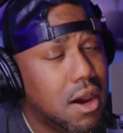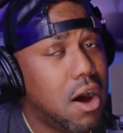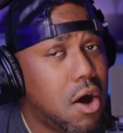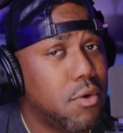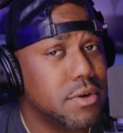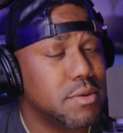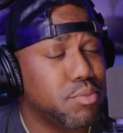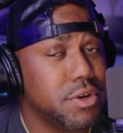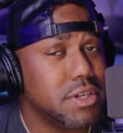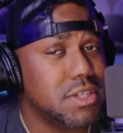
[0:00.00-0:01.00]
always
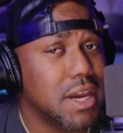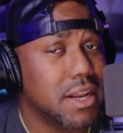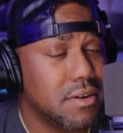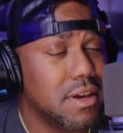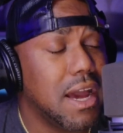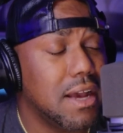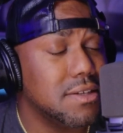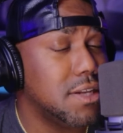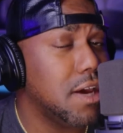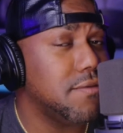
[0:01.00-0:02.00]
appreciated, you guys.
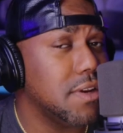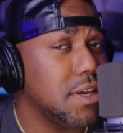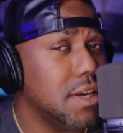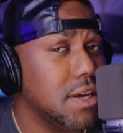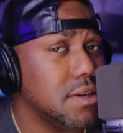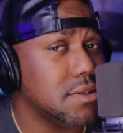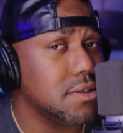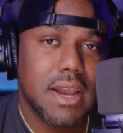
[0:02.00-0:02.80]
It definitely is.